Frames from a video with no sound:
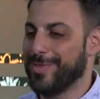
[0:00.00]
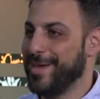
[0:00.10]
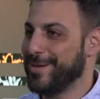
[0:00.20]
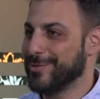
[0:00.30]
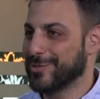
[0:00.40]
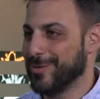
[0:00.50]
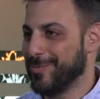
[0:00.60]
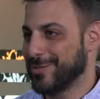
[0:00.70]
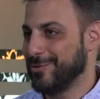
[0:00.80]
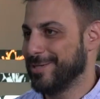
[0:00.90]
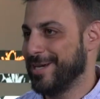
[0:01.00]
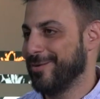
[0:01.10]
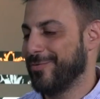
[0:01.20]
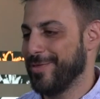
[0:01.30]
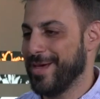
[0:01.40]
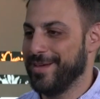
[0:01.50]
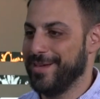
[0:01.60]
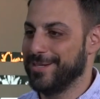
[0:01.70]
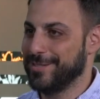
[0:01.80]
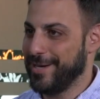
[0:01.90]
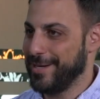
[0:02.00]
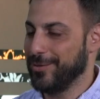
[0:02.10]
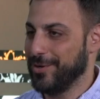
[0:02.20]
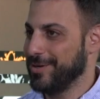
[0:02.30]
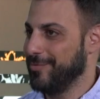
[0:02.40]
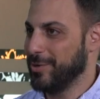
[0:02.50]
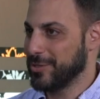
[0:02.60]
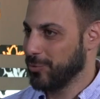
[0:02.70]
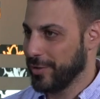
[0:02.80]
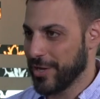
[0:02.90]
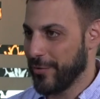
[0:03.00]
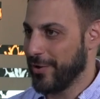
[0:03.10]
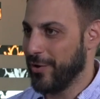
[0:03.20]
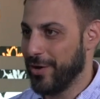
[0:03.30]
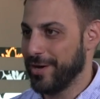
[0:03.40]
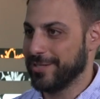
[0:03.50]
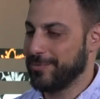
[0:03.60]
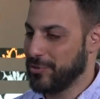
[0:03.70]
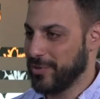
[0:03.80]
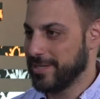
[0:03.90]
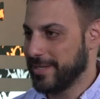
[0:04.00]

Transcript: thank you so much, Suzanna, for that exciting look of what's really going on. Especially as